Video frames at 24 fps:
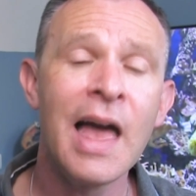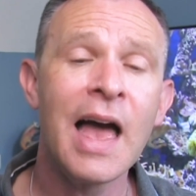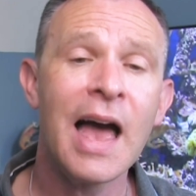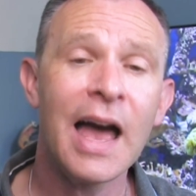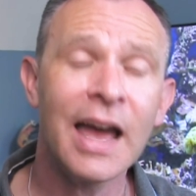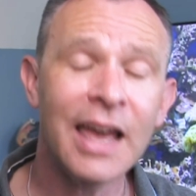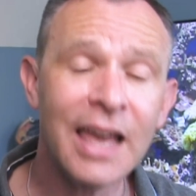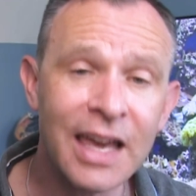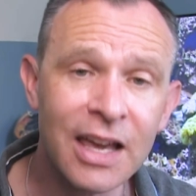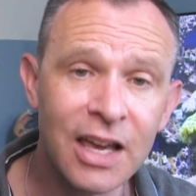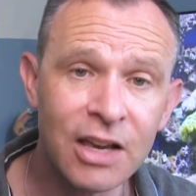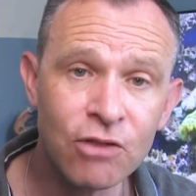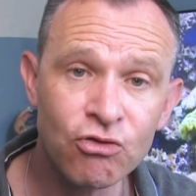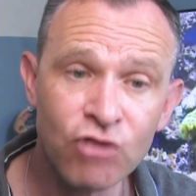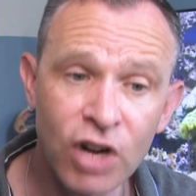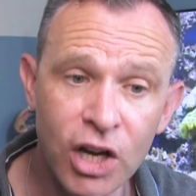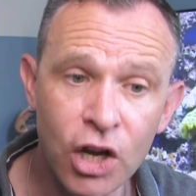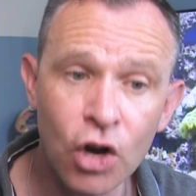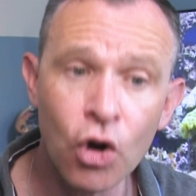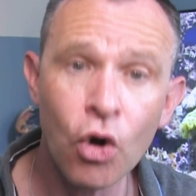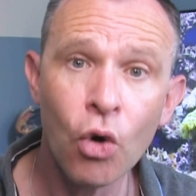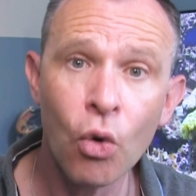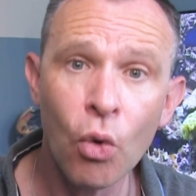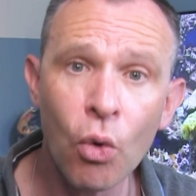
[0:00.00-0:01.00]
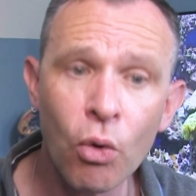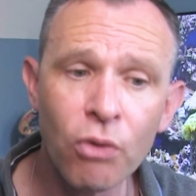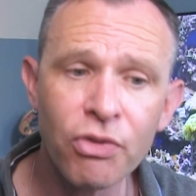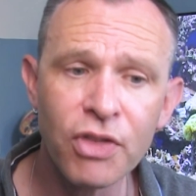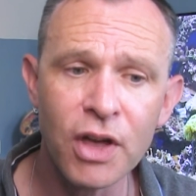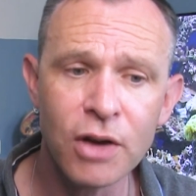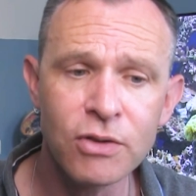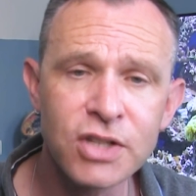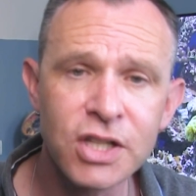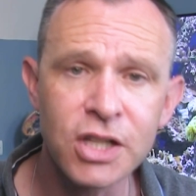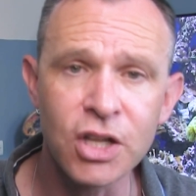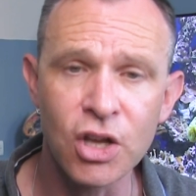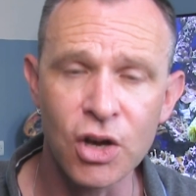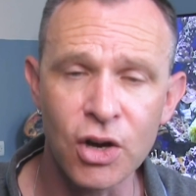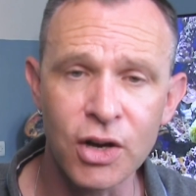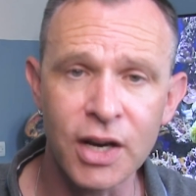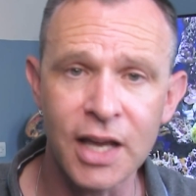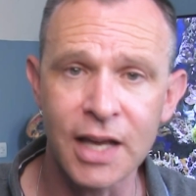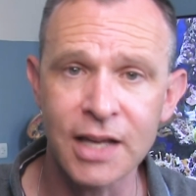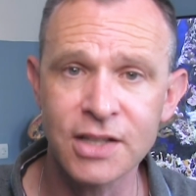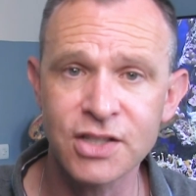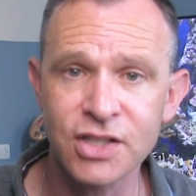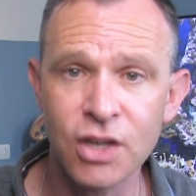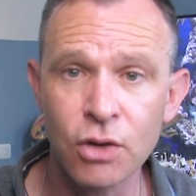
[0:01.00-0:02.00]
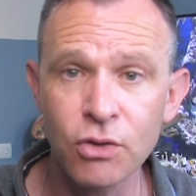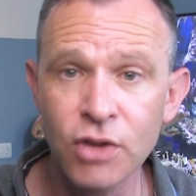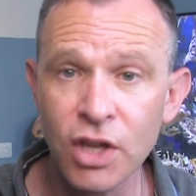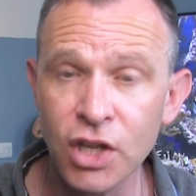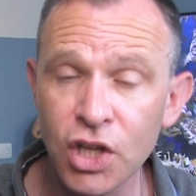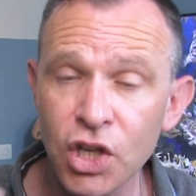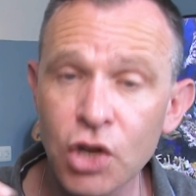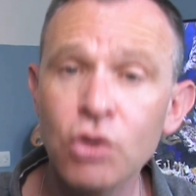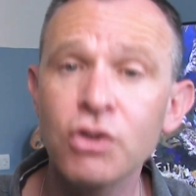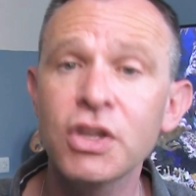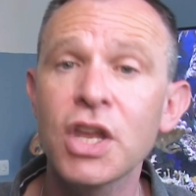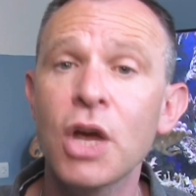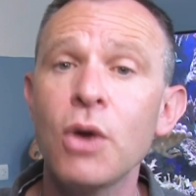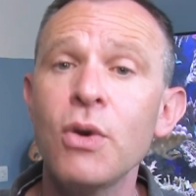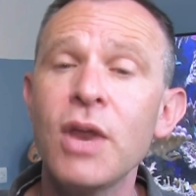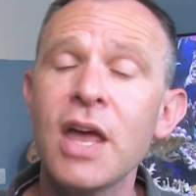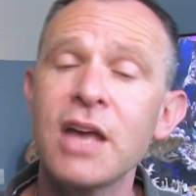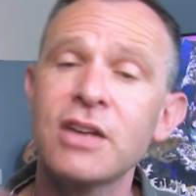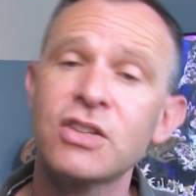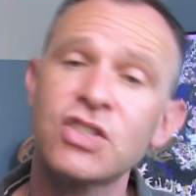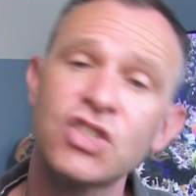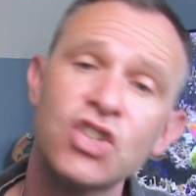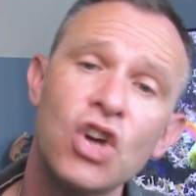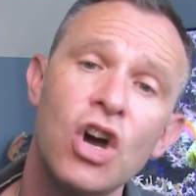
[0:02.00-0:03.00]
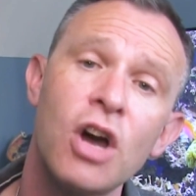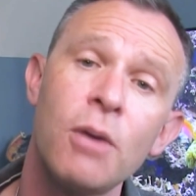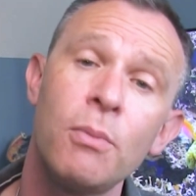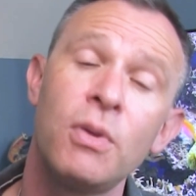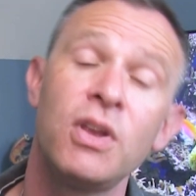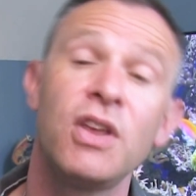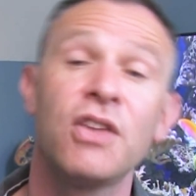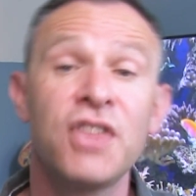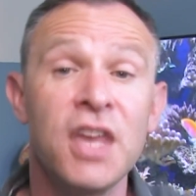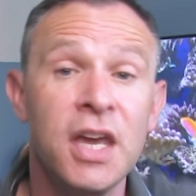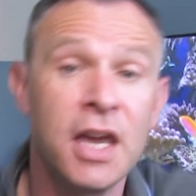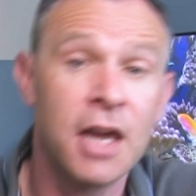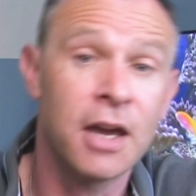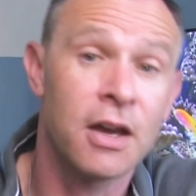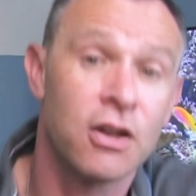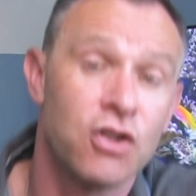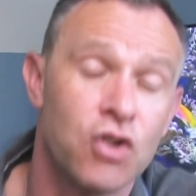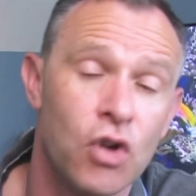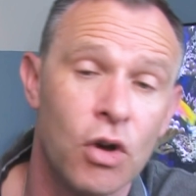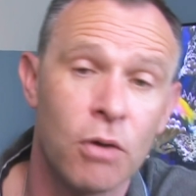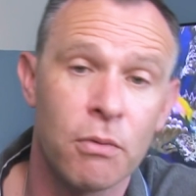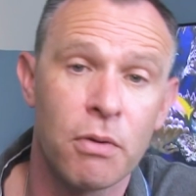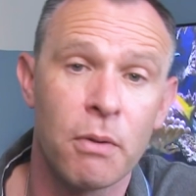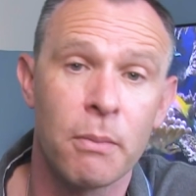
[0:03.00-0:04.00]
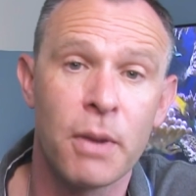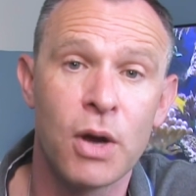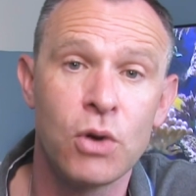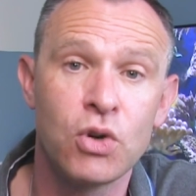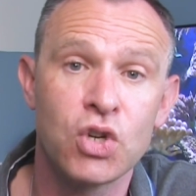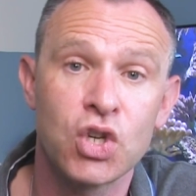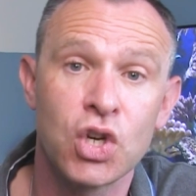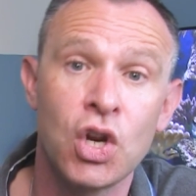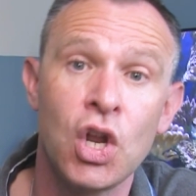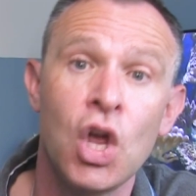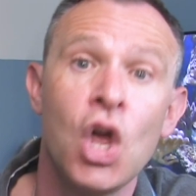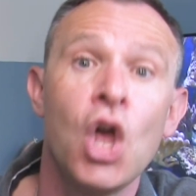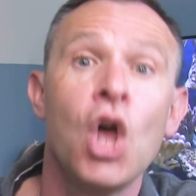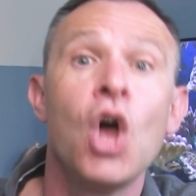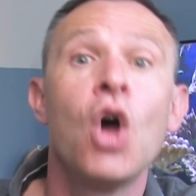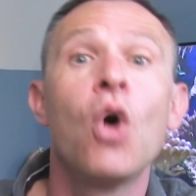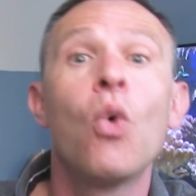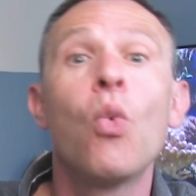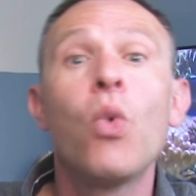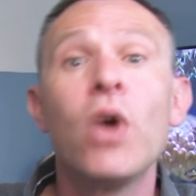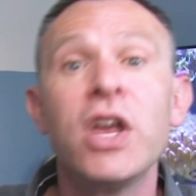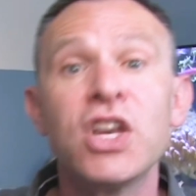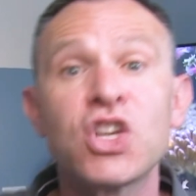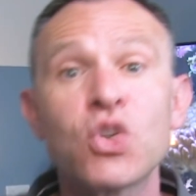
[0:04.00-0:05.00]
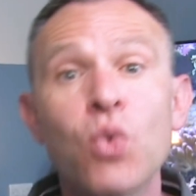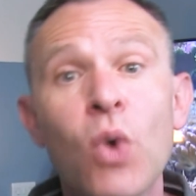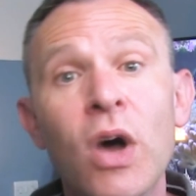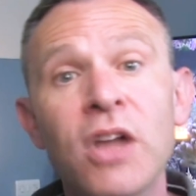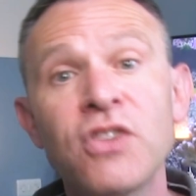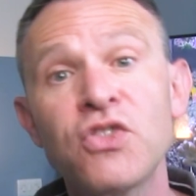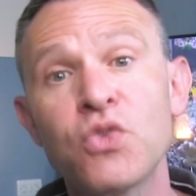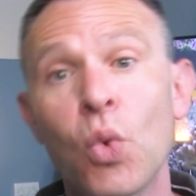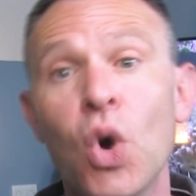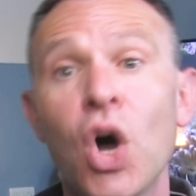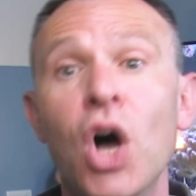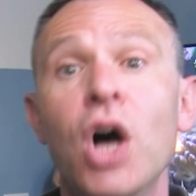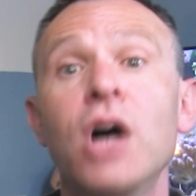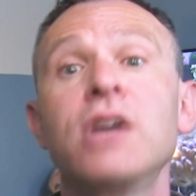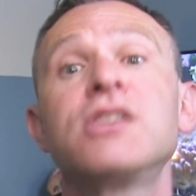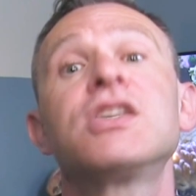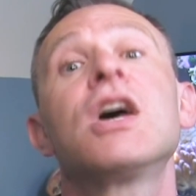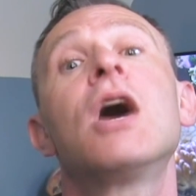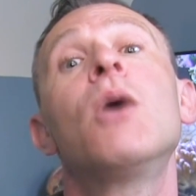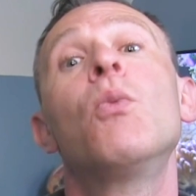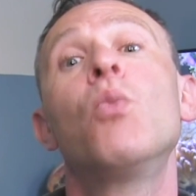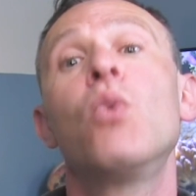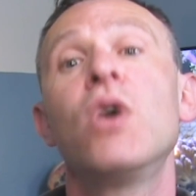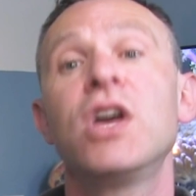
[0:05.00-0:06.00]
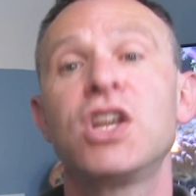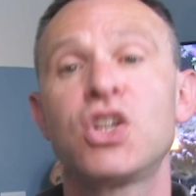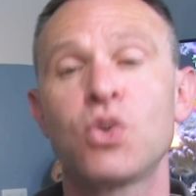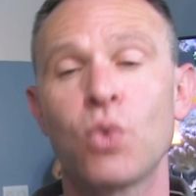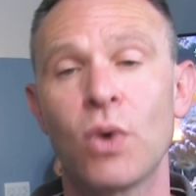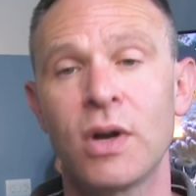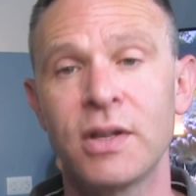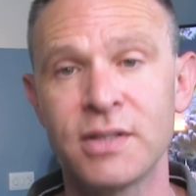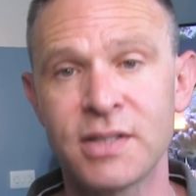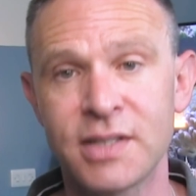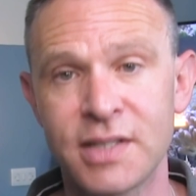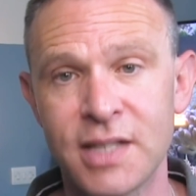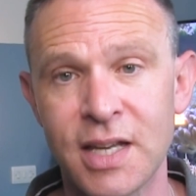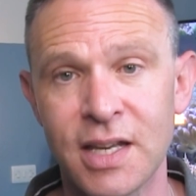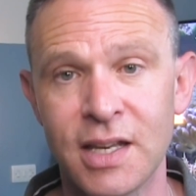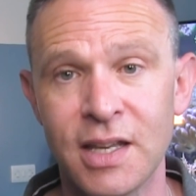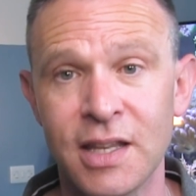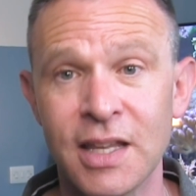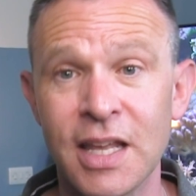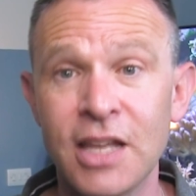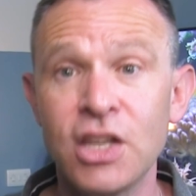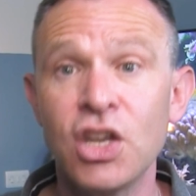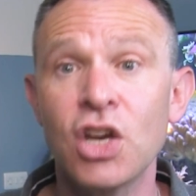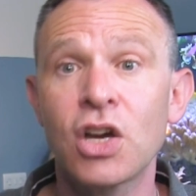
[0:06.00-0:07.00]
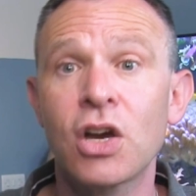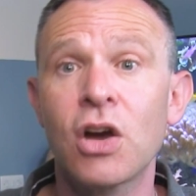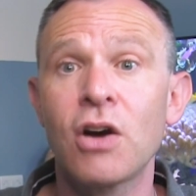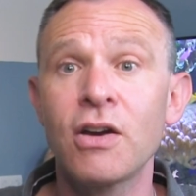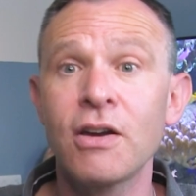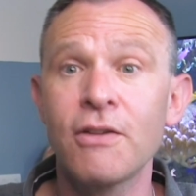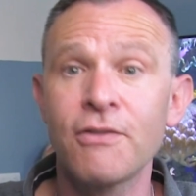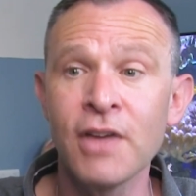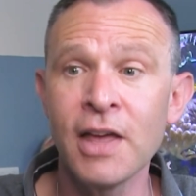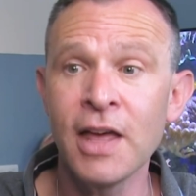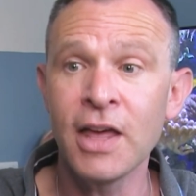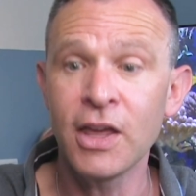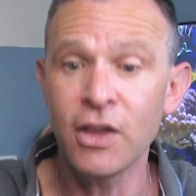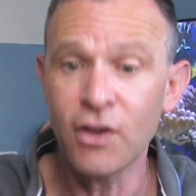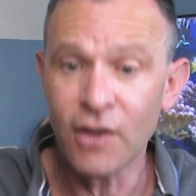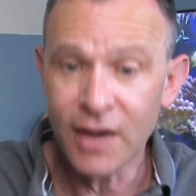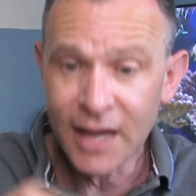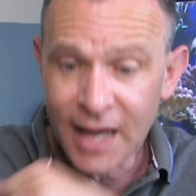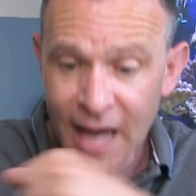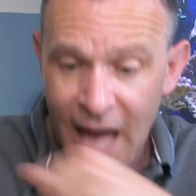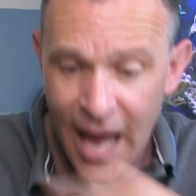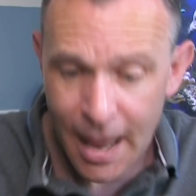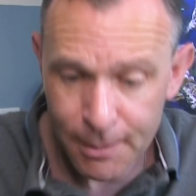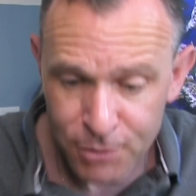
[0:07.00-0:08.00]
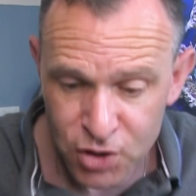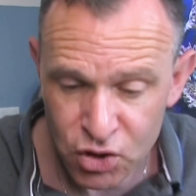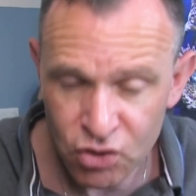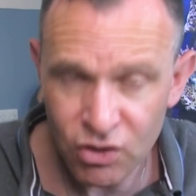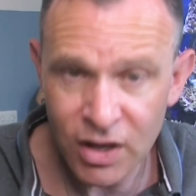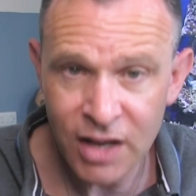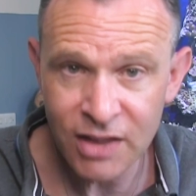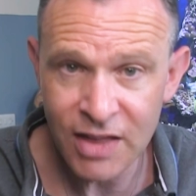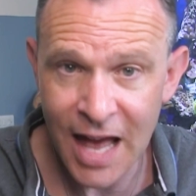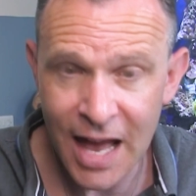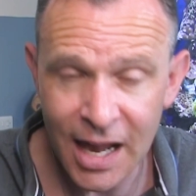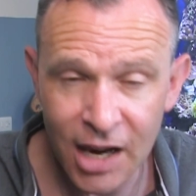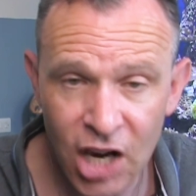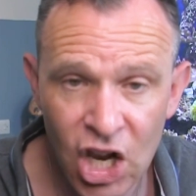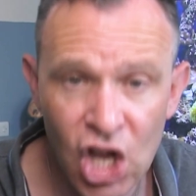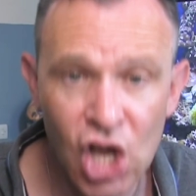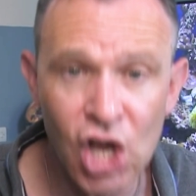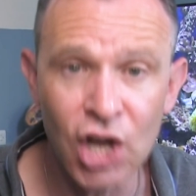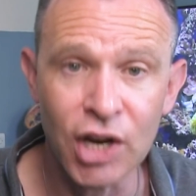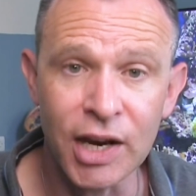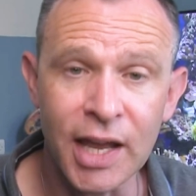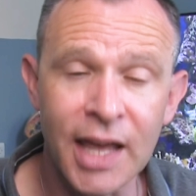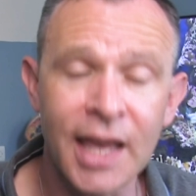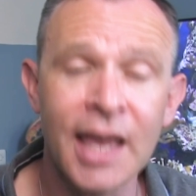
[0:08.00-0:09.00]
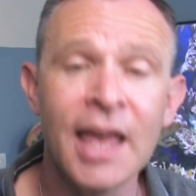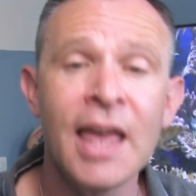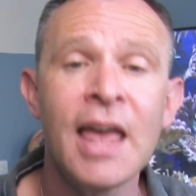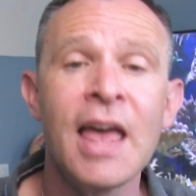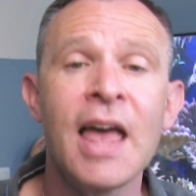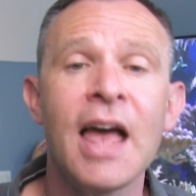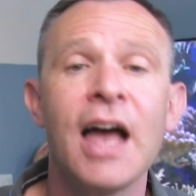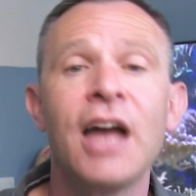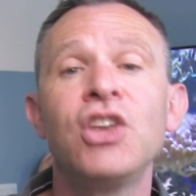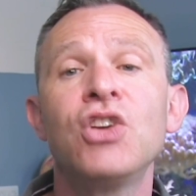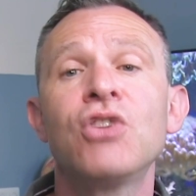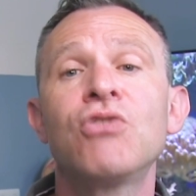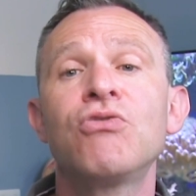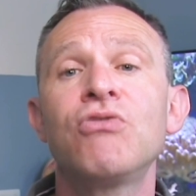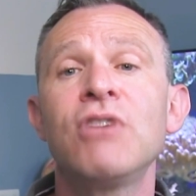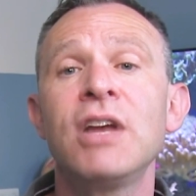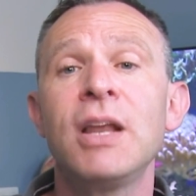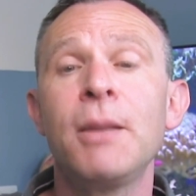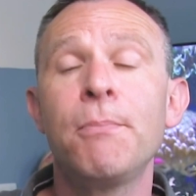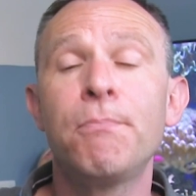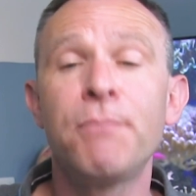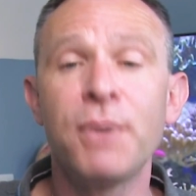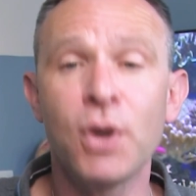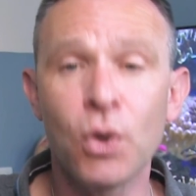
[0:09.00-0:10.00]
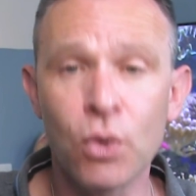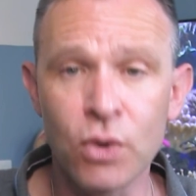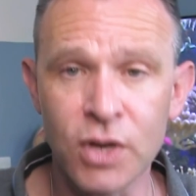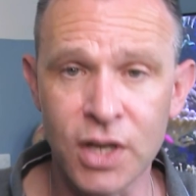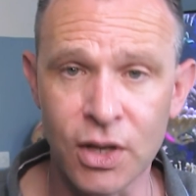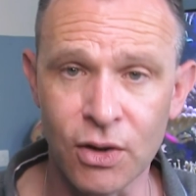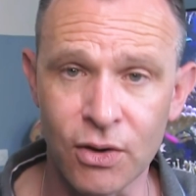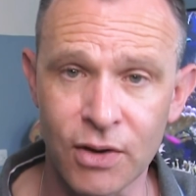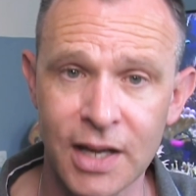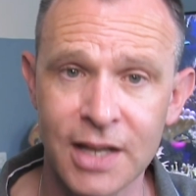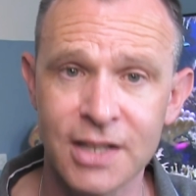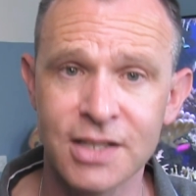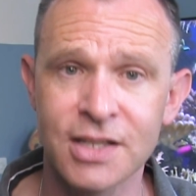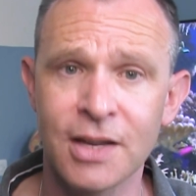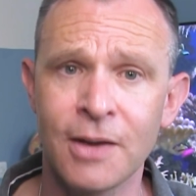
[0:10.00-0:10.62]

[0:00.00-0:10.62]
And record those learnings so that you know next time when you're thinking of doing promotion, which ones worked and which ones didn't. Then you're capturing that learning and you're really building on it.